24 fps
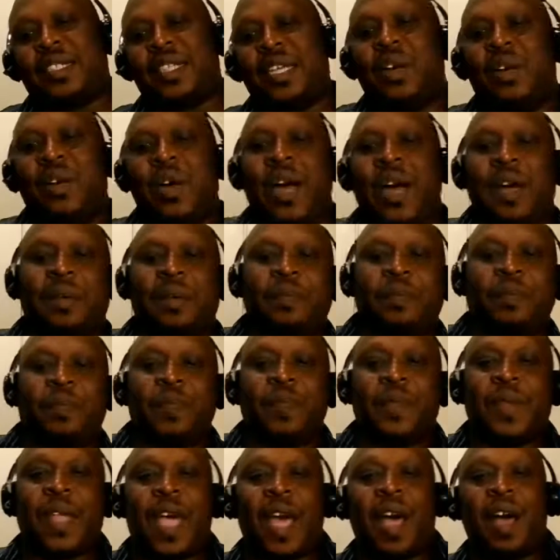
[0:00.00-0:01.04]
So,
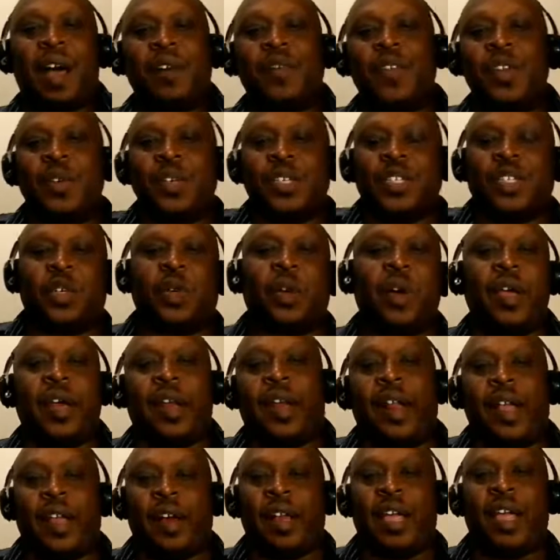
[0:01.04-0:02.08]
how have you enjoyed
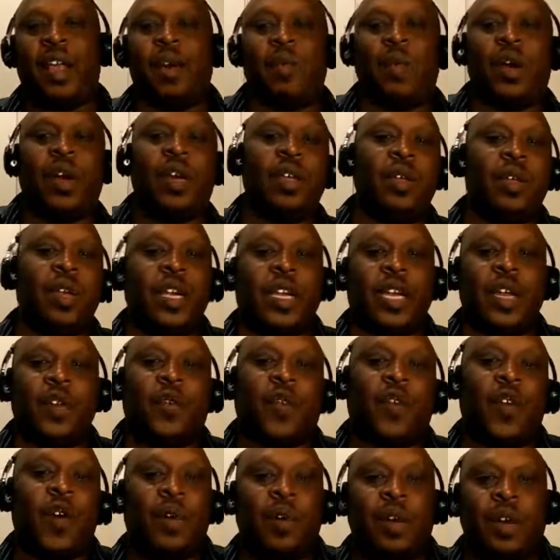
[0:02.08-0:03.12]
it, and what are you looking
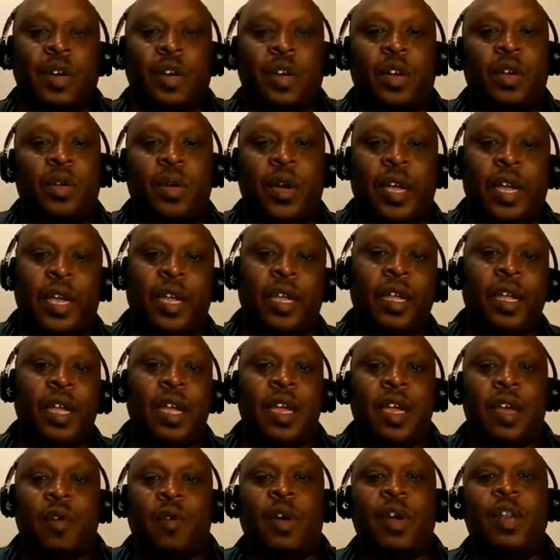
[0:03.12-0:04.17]
forward to doing?
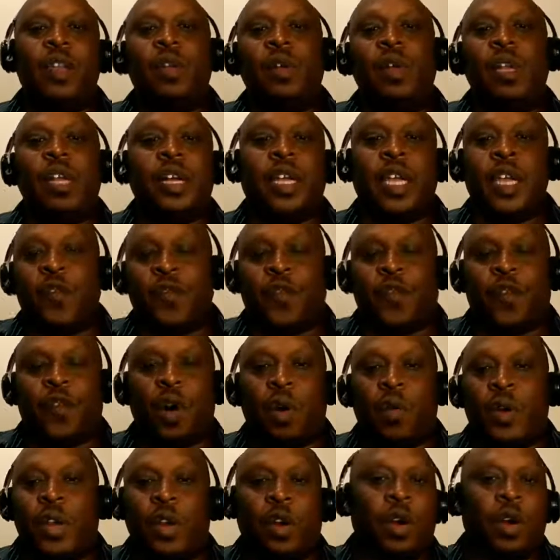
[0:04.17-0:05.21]
What are you looking
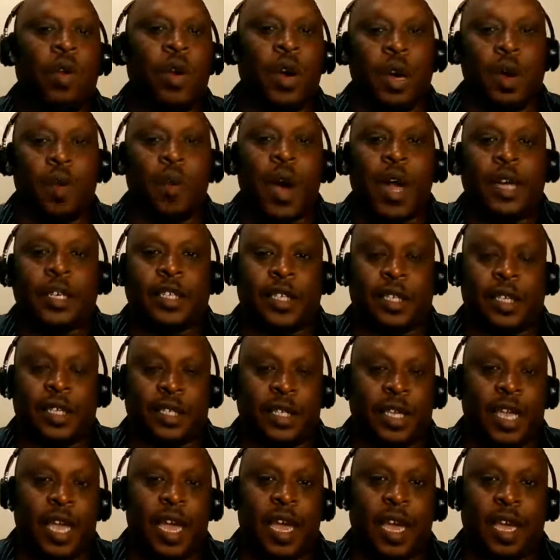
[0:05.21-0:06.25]
for when you're going to watch
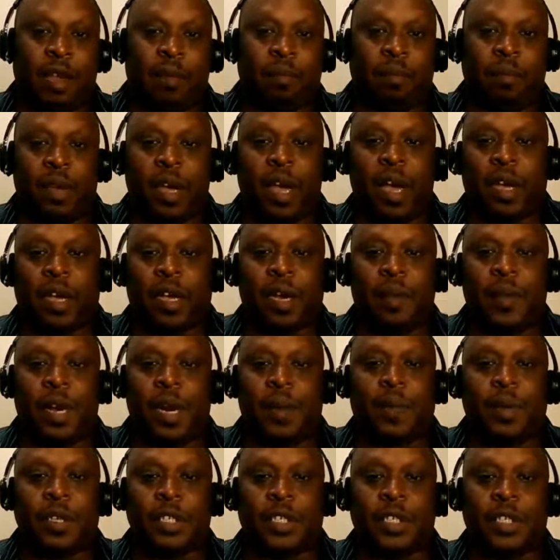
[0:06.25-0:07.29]
this game
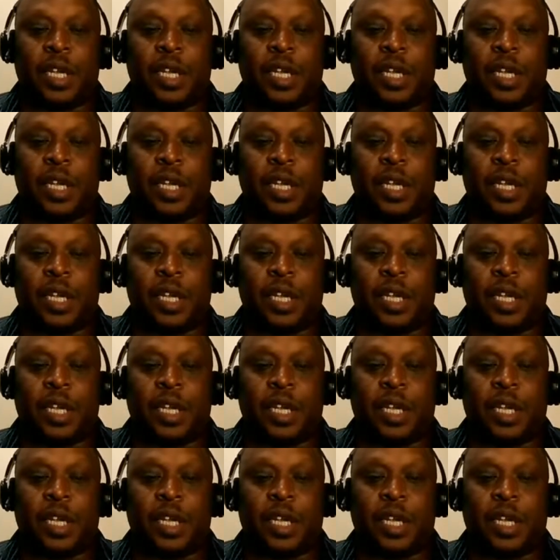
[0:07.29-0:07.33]
coming up on